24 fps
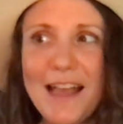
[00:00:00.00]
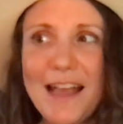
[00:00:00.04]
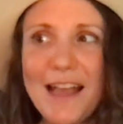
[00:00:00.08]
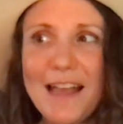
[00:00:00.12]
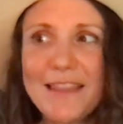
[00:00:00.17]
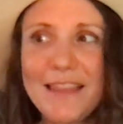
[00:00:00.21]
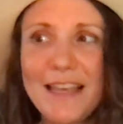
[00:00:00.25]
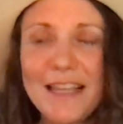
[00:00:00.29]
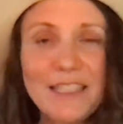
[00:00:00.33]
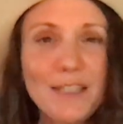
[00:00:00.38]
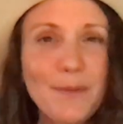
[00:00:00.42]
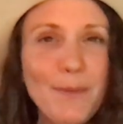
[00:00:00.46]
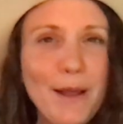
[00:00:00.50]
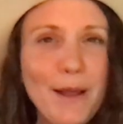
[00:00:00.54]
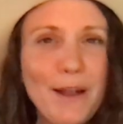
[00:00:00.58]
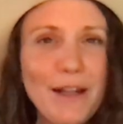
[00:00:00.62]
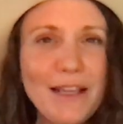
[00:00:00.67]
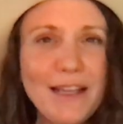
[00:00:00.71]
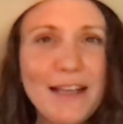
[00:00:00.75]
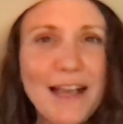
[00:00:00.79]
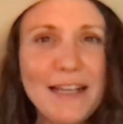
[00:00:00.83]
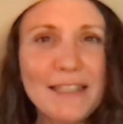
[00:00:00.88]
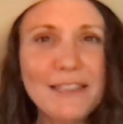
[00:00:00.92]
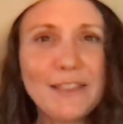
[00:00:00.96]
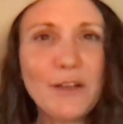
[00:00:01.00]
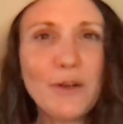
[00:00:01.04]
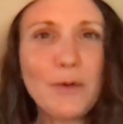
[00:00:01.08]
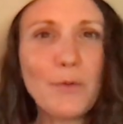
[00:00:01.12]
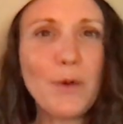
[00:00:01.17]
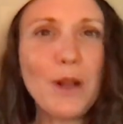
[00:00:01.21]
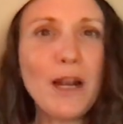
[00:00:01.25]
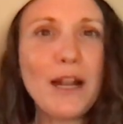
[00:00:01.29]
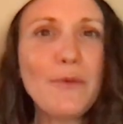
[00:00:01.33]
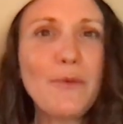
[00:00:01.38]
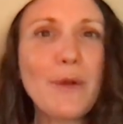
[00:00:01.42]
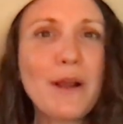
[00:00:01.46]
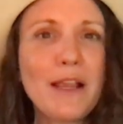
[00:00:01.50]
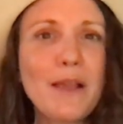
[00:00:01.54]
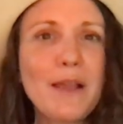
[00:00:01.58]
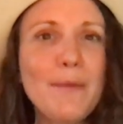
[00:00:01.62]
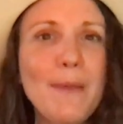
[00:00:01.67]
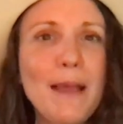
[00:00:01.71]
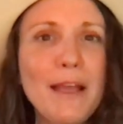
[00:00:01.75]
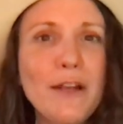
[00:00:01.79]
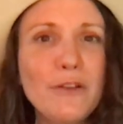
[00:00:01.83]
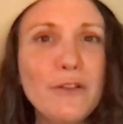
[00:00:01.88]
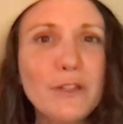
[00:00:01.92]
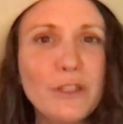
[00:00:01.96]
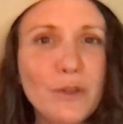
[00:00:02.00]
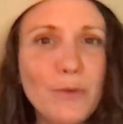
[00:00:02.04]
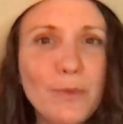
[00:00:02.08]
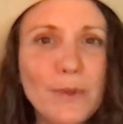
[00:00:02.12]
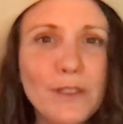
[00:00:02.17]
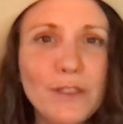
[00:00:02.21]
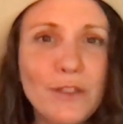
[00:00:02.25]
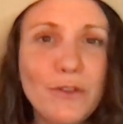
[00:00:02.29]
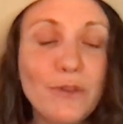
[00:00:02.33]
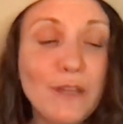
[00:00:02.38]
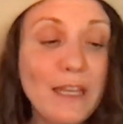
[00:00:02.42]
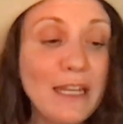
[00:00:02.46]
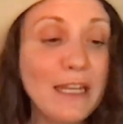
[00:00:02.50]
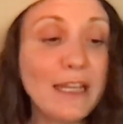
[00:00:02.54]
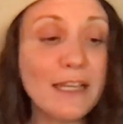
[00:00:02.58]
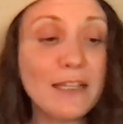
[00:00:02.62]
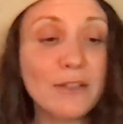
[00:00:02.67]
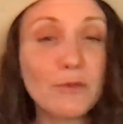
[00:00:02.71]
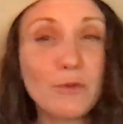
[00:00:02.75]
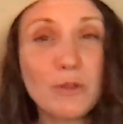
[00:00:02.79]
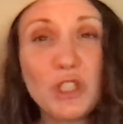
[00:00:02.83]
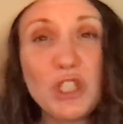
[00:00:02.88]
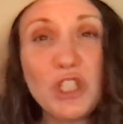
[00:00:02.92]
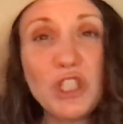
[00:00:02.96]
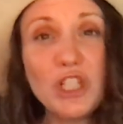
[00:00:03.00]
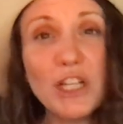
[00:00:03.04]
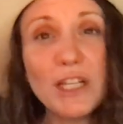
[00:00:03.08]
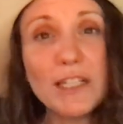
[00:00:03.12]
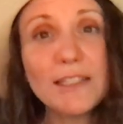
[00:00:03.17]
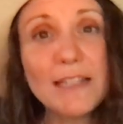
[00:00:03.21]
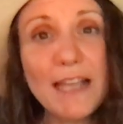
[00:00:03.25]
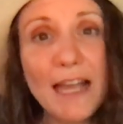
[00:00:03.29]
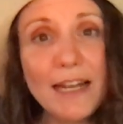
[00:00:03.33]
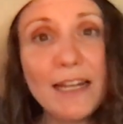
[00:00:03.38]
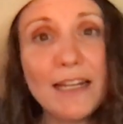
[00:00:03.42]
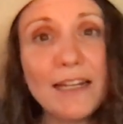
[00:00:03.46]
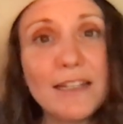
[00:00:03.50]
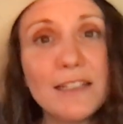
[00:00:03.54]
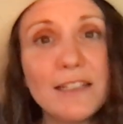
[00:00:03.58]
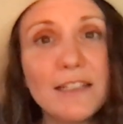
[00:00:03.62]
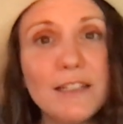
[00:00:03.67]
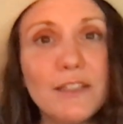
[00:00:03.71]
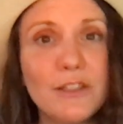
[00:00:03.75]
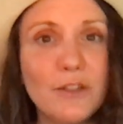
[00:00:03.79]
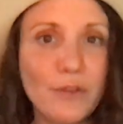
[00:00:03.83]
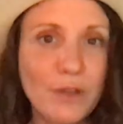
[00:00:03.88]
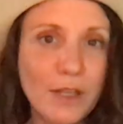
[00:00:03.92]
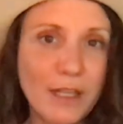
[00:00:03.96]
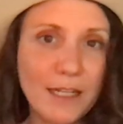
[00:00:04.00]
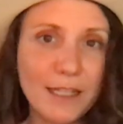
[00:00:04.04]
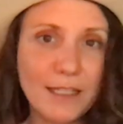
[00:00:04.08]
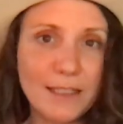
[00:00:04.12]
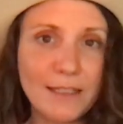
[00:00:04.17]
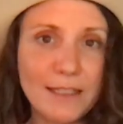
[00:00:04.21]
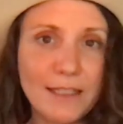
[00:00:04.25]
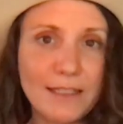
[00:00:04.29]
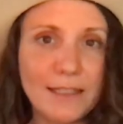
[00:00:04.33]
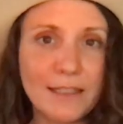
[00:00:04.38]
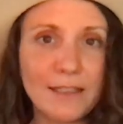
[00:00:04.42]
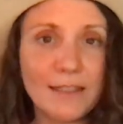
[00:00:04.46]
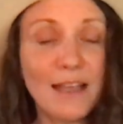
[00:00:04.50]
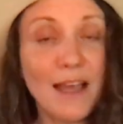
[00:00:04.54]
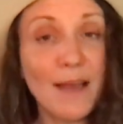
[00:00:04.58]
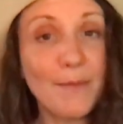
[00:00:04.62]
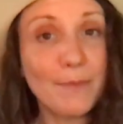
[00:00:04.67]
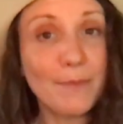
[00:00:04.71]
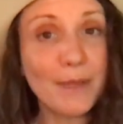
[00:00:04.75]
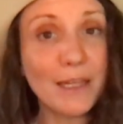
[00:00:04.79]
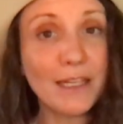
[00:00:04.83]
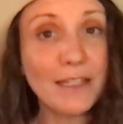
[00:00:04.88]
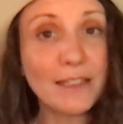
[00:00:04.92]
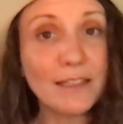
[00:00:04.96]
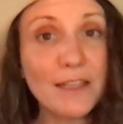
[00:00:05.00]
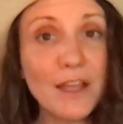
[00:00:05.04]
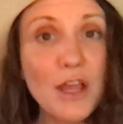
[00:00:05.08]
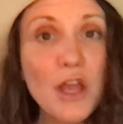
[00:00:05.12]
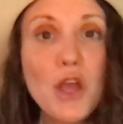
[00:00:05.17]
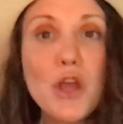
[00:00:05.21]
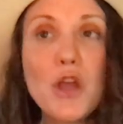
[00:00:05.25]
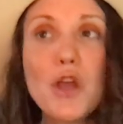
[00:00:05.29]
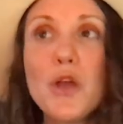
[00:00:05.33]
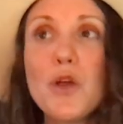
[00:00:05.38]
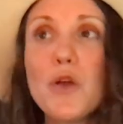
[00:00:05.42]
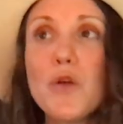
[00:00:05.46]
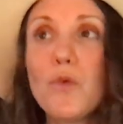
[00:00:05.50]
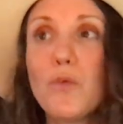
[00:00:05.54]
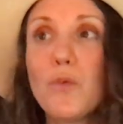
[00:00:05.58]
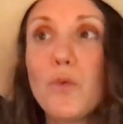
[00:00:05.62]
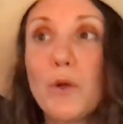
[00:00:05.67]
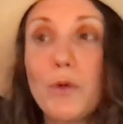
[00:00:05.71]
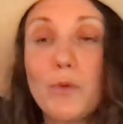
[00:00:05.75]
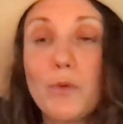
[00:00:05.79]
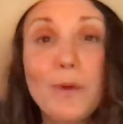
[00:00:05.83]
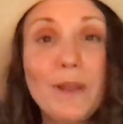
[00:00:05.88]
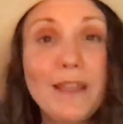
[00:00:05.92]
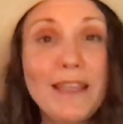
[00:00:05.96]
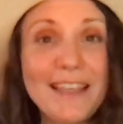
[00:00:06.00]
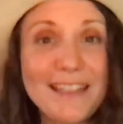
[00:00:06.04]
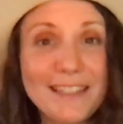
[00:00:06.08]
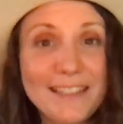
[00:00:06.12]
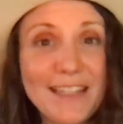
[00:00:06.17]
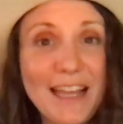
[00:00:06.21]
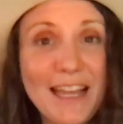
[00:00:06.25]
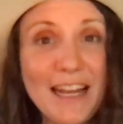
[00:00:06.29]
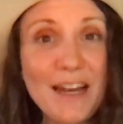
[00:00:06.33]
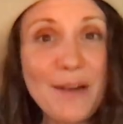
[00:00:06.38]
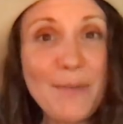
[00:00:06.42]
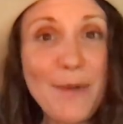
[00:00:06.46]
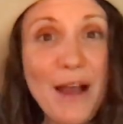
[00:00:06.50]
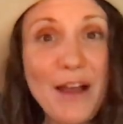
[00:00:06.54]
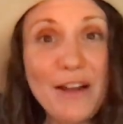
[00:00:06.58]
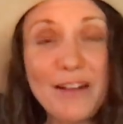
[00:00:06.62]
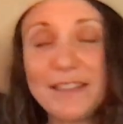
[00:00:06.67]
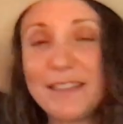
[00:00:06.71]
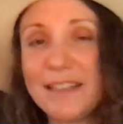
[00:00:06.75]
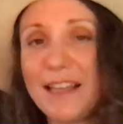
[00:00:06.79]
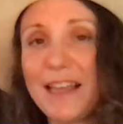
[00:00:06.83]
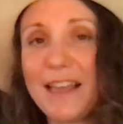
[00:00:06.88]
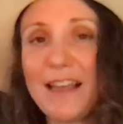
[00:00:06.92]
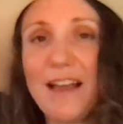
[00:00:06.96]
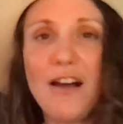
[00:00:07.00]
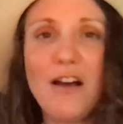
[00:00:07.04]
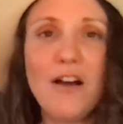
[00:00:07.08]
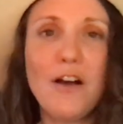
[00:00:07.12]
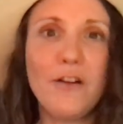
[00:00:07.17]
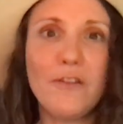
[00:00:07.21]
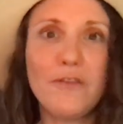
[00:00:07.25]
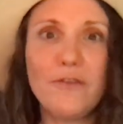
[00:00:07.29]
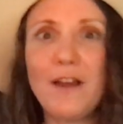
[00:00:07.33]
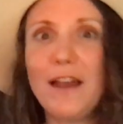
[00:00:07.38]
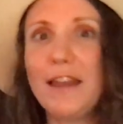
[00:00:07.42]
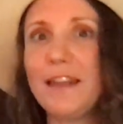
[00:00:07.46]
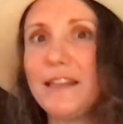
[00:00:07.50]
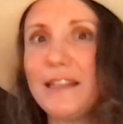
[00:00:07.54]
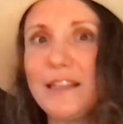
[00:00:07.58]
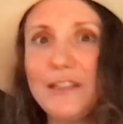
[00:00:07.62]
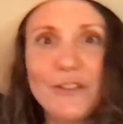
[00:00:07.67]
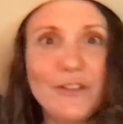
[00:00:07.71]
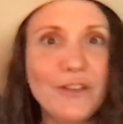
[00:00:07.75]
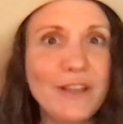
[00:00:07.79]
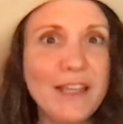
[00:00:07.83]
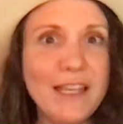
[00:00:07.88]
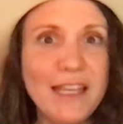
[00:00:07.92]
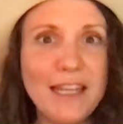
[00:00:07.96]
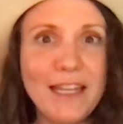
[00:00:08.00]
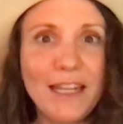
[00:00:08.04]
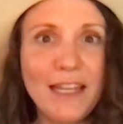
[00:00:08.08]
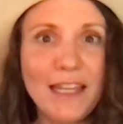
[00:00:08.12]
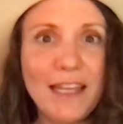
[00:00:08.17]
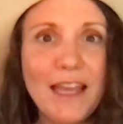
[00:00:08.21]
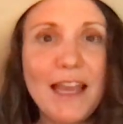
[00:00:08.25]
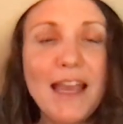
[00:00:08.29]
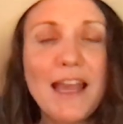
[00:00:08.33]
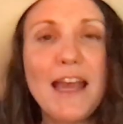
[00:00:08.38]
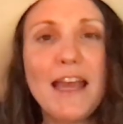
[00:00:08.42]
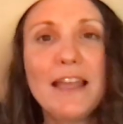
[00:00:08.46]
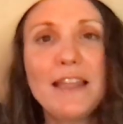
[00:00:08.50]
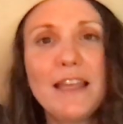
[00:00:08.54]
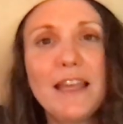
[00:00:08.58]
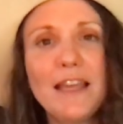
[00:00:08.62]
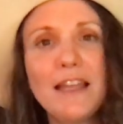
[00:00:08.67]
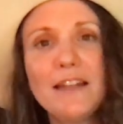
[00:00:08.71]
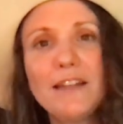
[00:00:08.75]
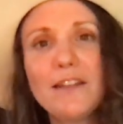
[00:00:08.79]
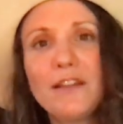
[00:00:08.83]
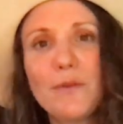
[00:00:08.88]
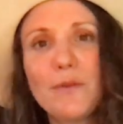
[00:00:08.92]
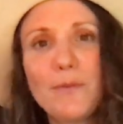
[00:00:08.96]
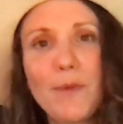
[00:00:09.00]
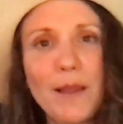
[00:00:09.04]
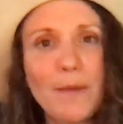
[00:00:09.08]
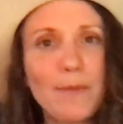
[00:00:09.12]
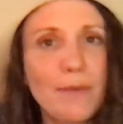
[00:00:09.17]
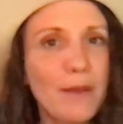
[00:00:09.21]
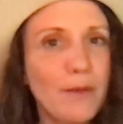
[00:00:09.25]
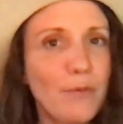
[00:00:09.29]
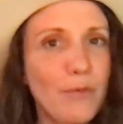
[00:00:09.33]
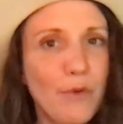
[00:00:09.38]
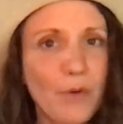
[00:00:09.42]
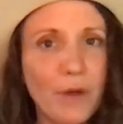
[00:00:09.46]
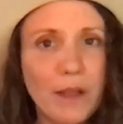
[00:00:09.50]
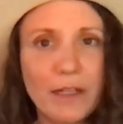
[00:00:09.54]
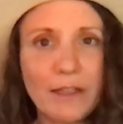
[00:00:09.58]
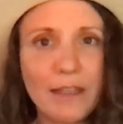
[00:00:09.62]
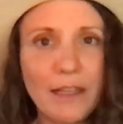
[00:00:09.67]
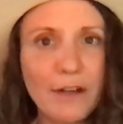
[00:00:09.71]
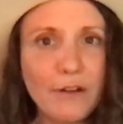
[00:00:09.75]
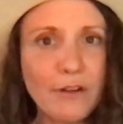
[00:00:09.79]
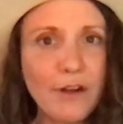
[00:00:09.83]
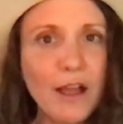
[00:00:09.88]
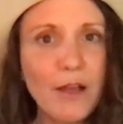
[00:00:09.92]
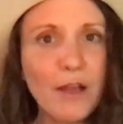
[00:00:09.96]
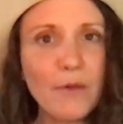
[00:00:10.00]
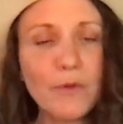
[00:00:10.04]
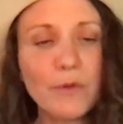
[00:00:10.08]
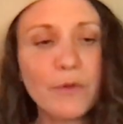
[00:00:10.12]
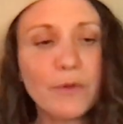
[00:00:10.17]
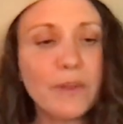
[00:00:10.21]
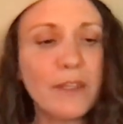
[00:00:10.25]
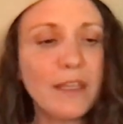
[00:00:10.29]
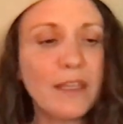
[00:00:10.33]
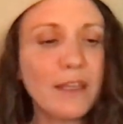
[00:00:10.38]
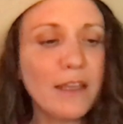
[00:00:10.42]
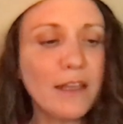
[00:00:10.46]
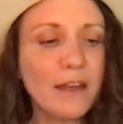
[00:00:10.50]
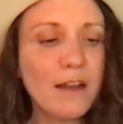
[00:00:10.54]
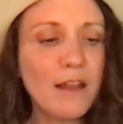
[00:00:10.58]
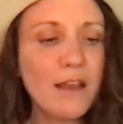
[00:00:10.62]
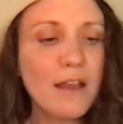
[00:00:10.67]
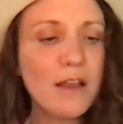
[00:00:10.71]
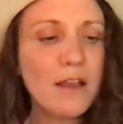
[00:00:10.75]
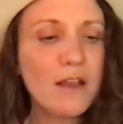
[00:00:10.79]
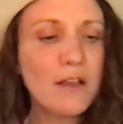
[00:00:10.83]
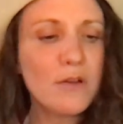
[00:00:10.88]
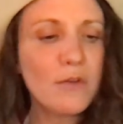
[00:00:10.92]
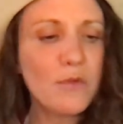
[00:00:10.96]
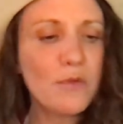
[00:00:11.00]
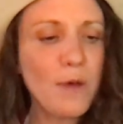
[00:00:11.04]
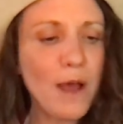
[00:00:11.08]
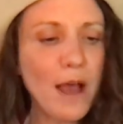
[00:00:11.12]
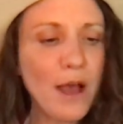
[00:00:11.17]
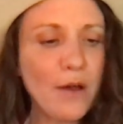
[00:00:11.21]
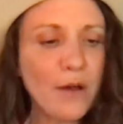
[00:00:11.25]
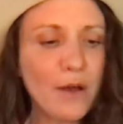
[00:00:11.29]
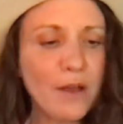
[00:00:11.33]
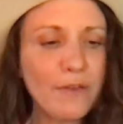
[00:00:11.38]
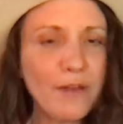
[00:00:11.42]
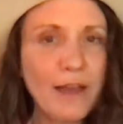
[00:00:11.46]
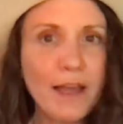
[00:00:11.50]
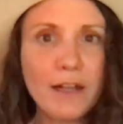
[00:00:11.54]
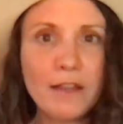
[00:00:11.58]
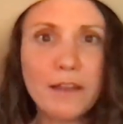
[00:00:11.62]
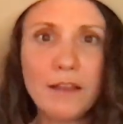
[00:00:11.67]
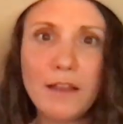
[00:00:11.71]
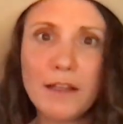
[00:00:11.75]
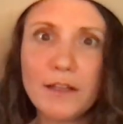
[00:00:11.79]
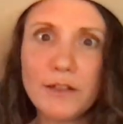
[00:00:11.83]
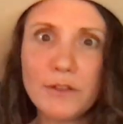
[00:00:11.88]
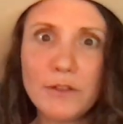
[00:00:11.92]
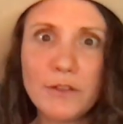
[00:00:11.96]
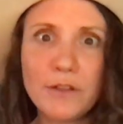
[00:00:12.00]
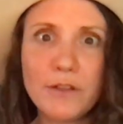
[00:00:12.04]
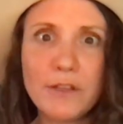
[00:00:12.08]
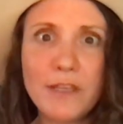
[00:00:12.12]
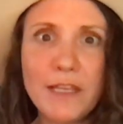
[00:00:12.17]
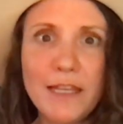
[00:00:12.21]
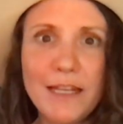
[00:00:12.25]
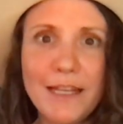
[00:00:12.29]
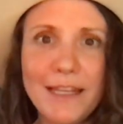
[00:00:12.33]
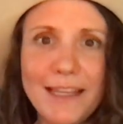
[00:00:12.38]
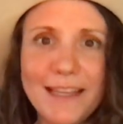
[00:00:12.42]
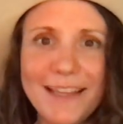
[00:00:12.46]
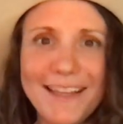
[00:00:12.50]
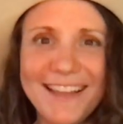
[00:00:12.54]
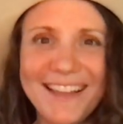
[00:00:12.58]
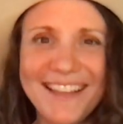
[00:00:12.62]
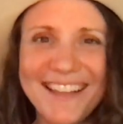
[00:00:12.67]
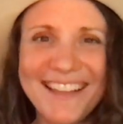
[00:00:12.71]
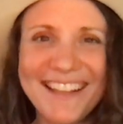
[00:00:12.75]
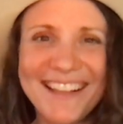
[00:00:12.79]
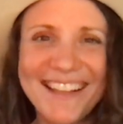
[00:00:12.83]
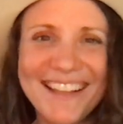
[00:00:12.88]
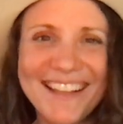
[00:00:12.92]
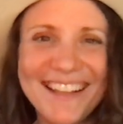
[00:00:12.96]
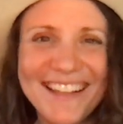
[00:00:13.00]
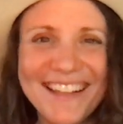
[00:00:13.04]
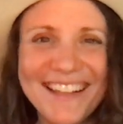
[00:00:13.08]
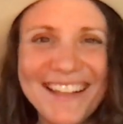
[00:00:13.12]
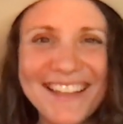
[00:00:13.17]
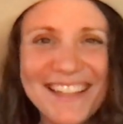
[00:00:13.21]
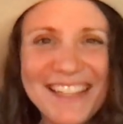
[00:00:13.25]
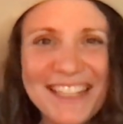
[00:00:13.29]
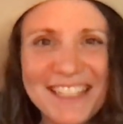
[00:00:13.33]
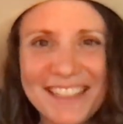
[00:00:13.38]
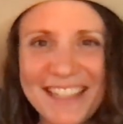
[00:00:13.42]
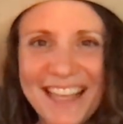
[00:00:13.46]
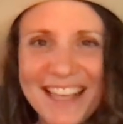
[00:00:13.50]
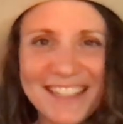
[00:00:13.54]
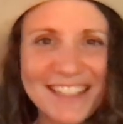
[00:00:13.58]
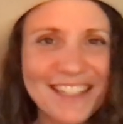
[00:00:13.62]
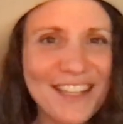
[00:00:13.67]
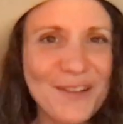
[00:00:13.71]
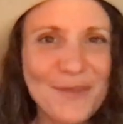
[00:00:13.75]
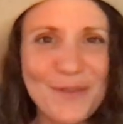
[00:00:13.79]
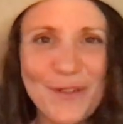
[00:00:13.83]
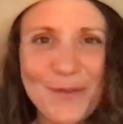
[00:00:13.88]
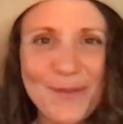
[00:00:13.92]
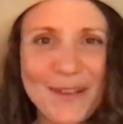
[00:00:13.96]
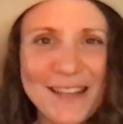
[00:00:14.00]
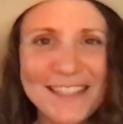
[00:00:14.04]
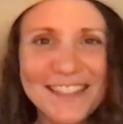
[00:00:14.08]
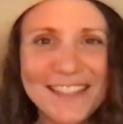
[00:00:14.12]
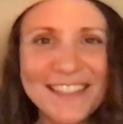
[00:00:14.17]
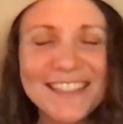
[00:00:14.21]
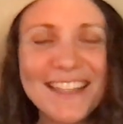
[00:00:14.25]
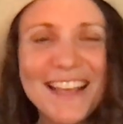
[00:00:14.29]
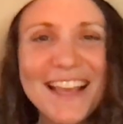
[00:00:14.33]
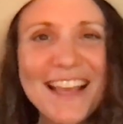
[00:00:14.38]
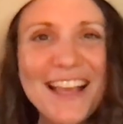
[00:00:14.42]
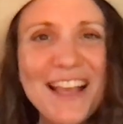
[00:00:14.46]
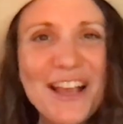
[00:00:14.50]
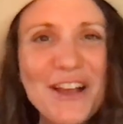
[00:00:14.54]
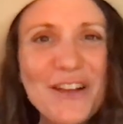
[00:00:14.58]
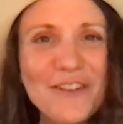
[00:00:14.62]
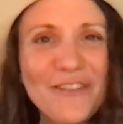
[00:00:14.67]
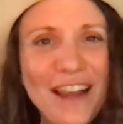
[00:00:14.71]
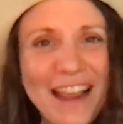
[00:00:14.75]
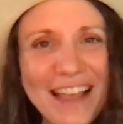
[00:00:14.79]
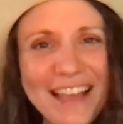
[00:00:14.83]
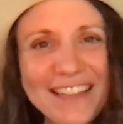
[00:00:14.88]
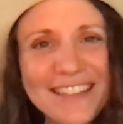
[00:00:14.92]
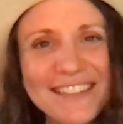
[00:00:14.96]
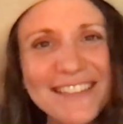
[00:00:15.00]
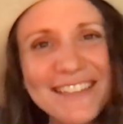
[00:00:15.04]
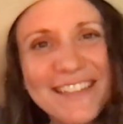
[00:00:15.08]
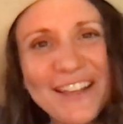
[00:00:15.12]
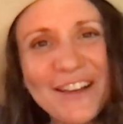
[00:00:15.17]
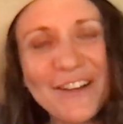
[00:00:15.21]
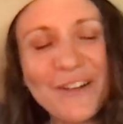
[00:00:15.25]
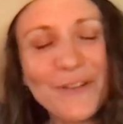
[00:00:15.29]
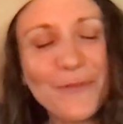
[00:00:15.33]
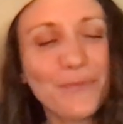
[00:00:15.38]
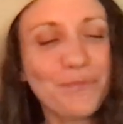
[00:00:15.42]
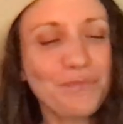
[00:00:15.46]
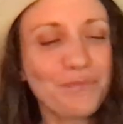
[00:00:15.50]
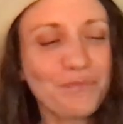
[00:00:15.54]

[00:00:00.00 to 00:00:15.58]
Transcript: That's about it, guys. So what I recommend also with zucchini, because we're just heading into zucchini seasons, that means we're really excited about it. It's like, oh, finally zucchini. And then there might be a point later on where we're thinking, wow, I've had a lot of zucchini in these last couple months, right? So